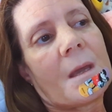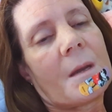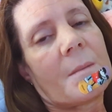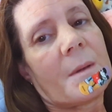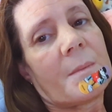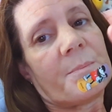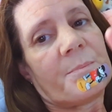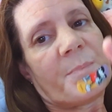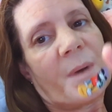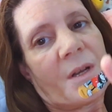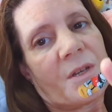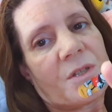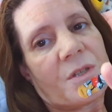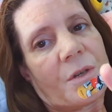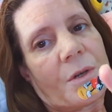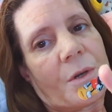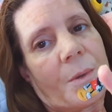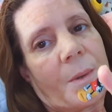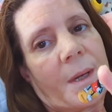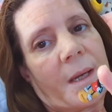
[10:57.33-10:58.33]
My
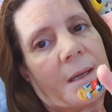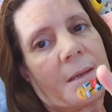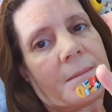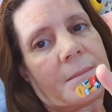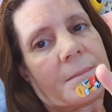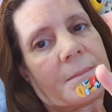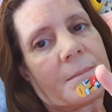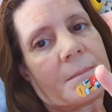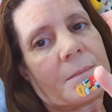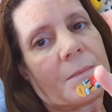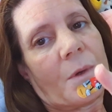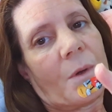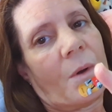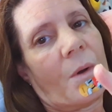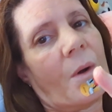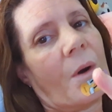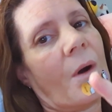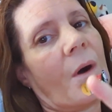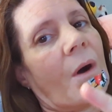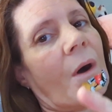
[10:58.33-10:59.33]
budget queen.
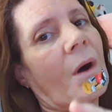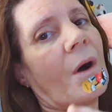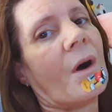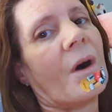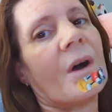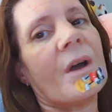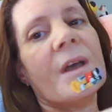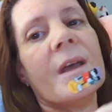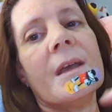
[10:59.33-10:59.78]
Oh,